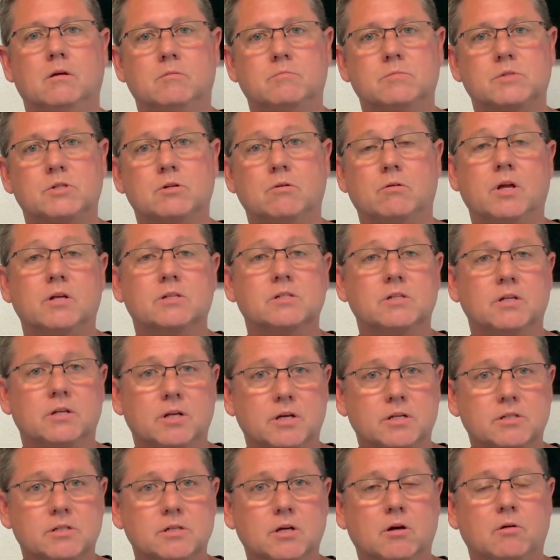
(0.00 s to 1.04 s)
So yes, it
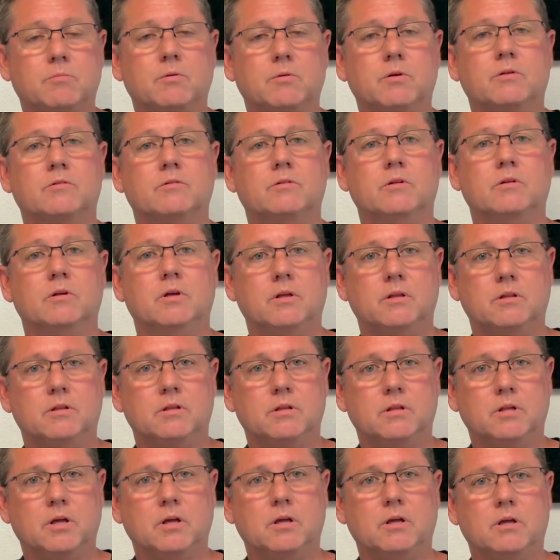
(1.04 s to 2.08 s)
does help us in
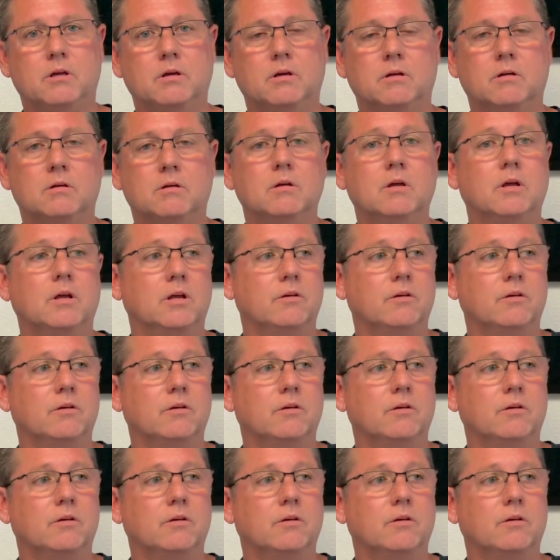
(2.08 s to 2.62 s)
the